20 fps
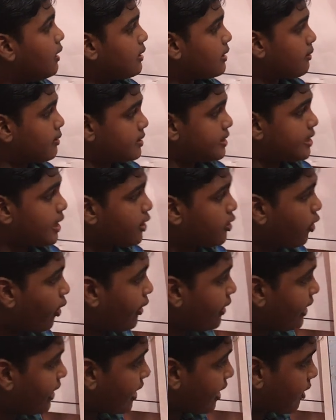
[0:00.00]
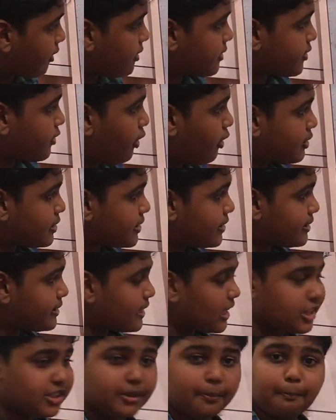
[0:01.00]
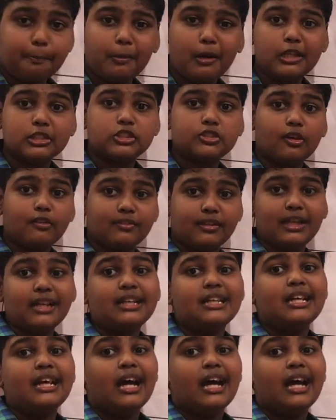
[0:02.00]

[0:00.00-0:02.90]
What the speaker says: the Western Cordilleras also touch a part of the